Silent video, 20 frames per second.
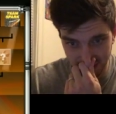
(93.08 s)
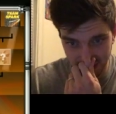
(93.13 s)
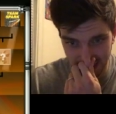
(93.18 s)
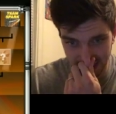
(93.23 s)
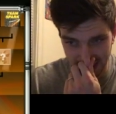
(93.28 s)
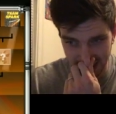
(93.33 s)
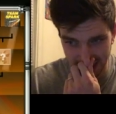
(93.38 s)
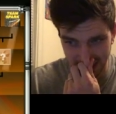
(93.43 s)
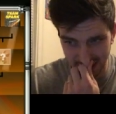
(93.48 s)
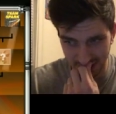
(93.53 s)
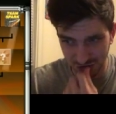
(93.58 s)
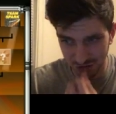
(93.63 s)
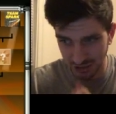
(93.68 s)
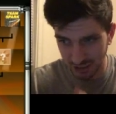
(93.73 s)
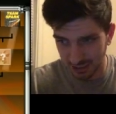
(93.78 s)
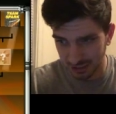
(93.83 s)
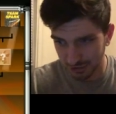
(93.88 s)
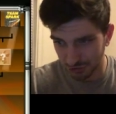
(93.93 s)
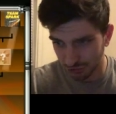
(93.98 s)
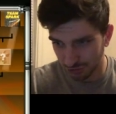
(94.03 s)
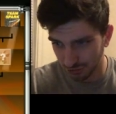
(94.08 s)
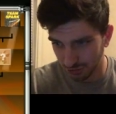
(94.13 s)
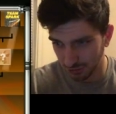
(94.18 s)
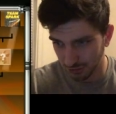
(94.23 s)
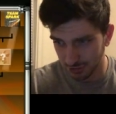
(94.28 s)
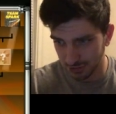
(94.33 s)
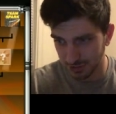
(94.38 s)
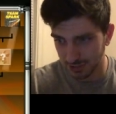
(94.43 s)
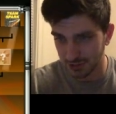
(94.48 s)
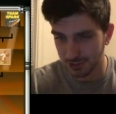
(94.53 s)
All right, I didn't
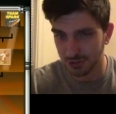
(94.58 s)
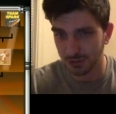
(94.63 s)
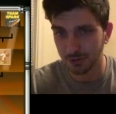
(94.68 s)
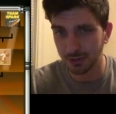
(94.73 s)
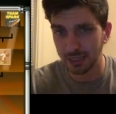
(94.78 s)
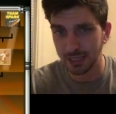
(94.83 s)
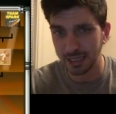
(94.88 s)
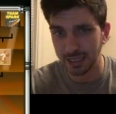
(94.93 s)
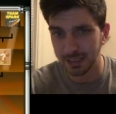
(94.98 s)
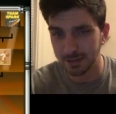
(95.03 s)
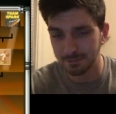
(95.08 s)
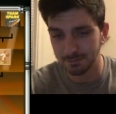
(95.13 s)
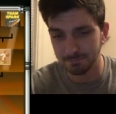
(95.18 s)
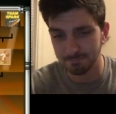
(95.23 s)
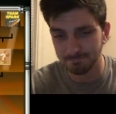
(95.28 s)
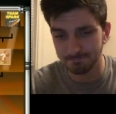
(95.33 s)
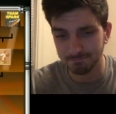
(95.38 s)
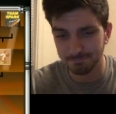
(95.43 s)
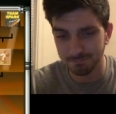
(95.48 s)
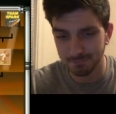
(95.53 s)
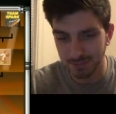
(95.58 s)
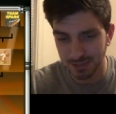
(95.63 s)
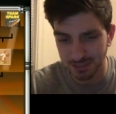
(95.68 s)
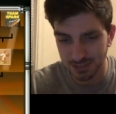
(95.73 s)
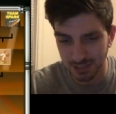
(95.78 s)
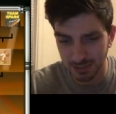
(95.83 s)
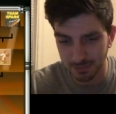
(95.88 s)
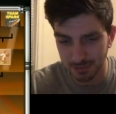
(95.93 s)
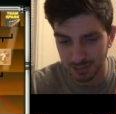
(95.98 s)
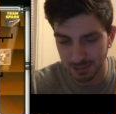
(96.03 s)
controls, it's too late.
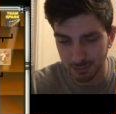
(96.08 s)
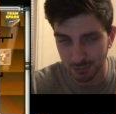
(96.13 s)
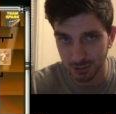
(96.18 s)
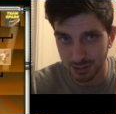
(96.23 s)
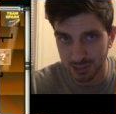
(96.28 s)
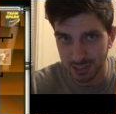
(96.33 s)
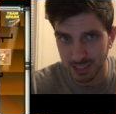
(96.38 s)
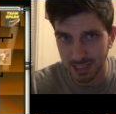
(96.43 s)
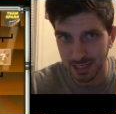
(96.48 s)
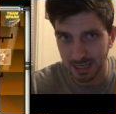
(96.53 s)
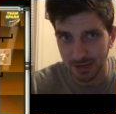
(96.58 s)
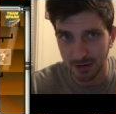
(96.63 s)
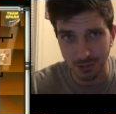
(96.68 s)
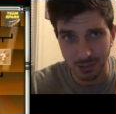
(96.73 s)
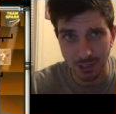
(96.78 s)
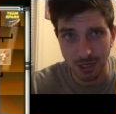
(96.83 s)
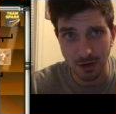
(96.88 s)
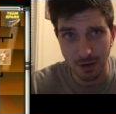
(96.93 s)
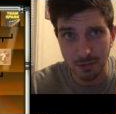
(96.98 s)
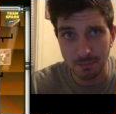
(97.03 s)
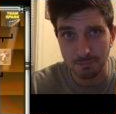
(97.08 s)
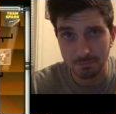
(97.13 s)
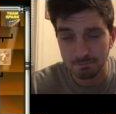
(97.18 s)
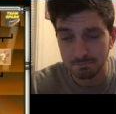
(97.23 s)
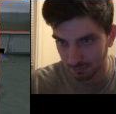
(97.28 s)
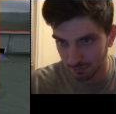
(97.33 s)
It's gonna be WSAD, I already know it.